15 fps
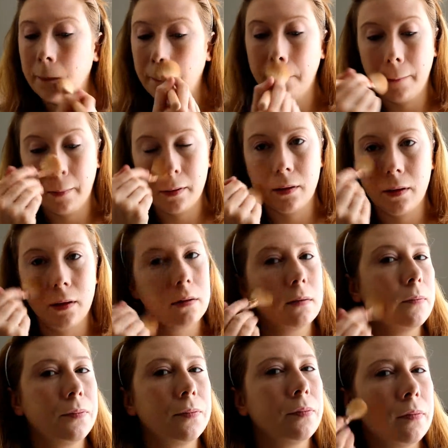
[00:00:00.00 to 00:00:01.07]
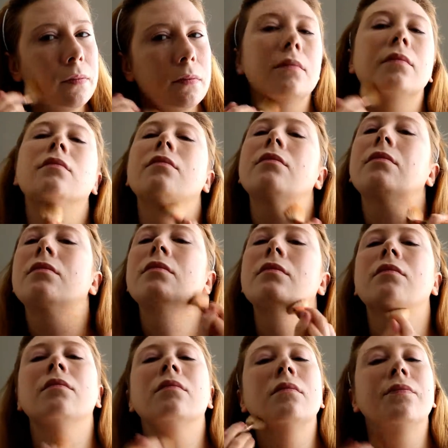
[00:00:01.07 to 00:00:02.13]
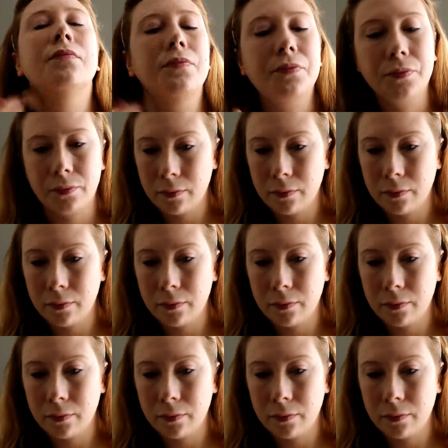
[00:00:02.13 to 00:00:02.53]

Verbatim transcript: and ensure that everything's not going to budge.